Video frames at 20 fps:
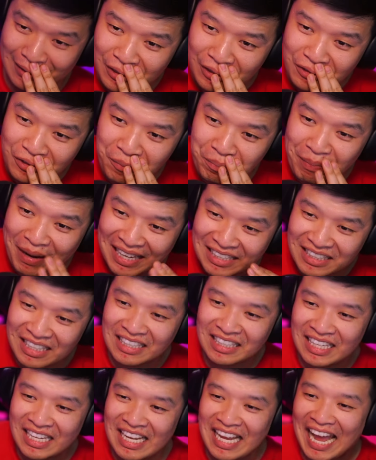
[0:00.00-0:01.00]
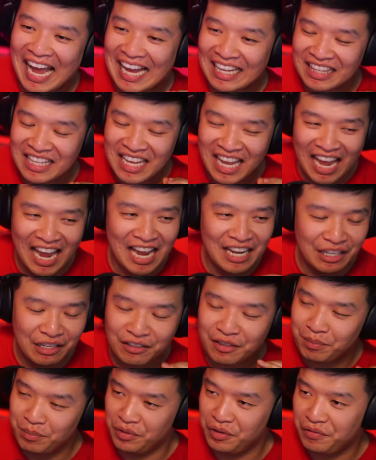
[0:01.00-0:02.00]
So basically at the end of
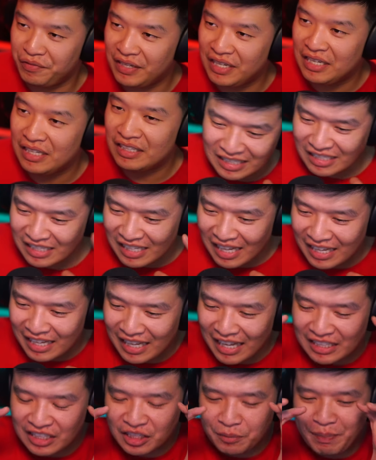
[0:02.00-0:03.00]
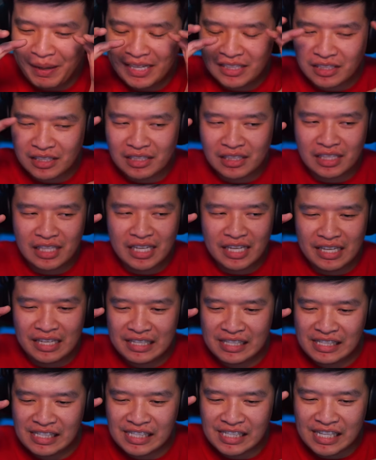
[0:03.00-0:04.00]
the movie, like it's basically
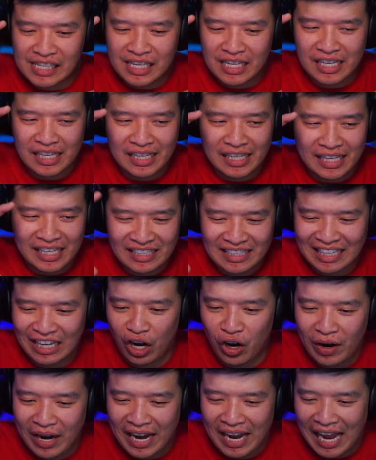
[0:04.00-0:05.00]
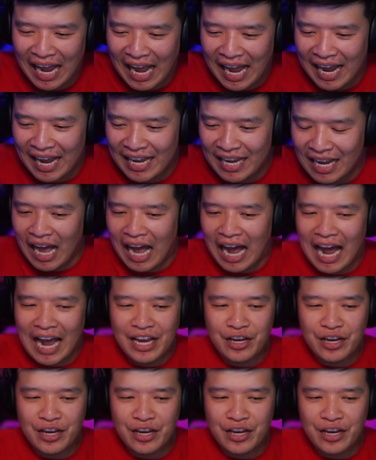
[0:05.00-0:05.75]
he's like, all right, I